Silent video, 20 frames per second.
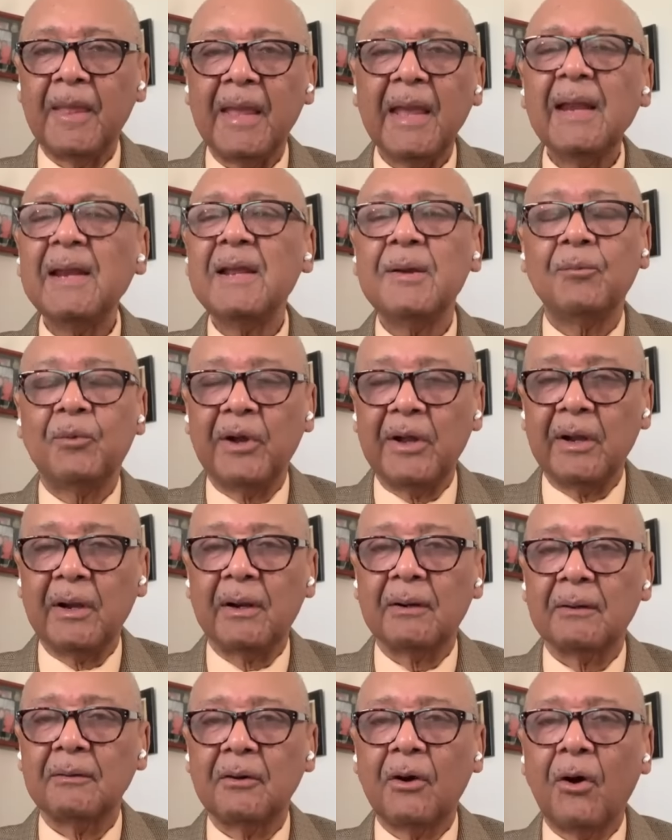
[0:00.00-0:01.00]

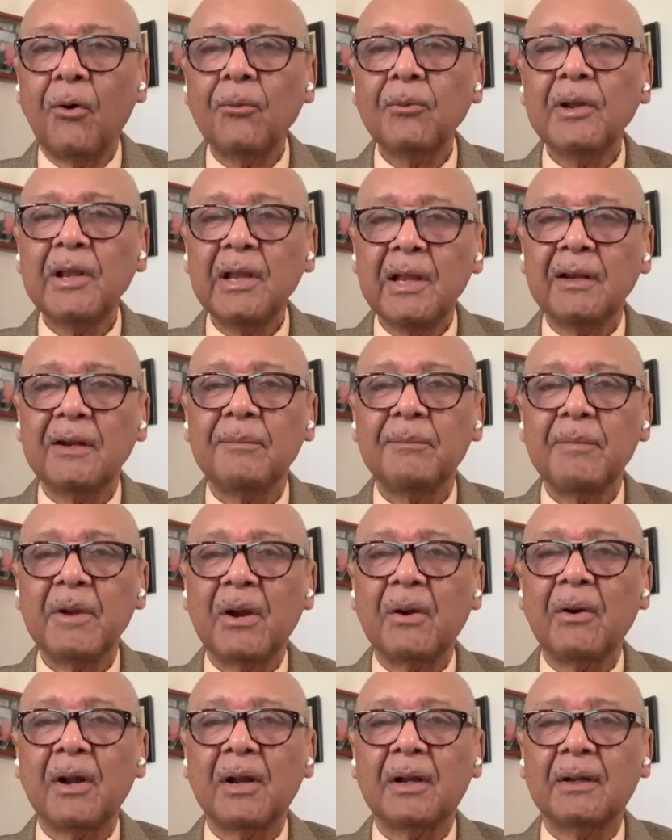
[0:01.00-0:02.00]
Anywhere, only in
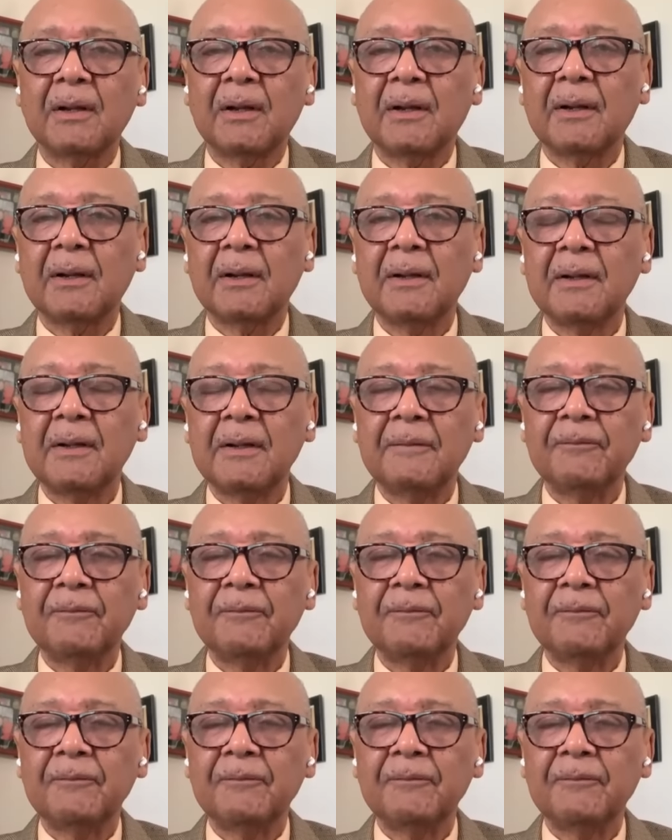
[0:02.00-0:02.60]
America